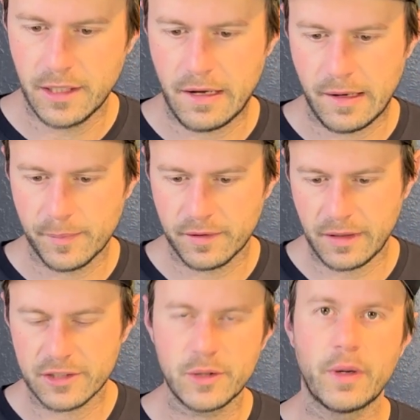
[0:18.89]
because
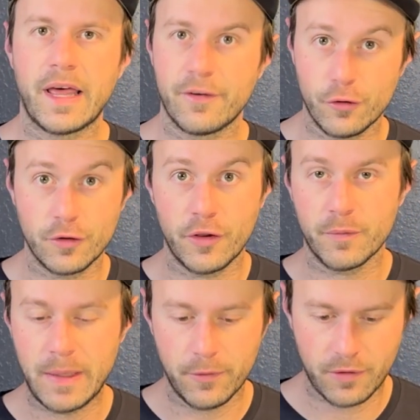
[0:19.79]
actually when I heard
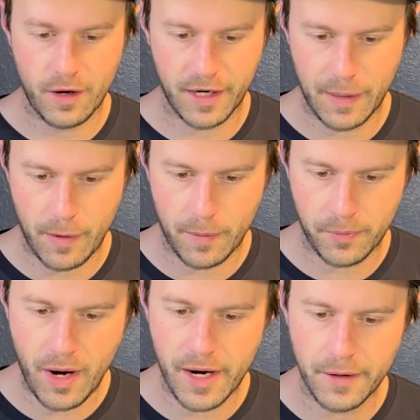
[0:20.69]
other people talking
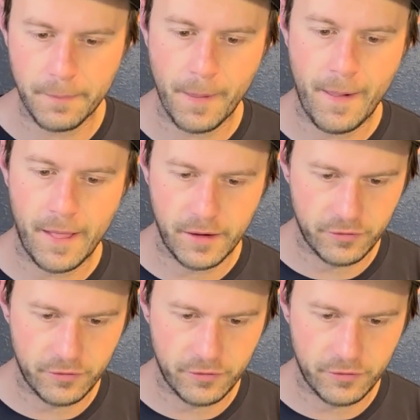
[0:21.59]
about prior, it's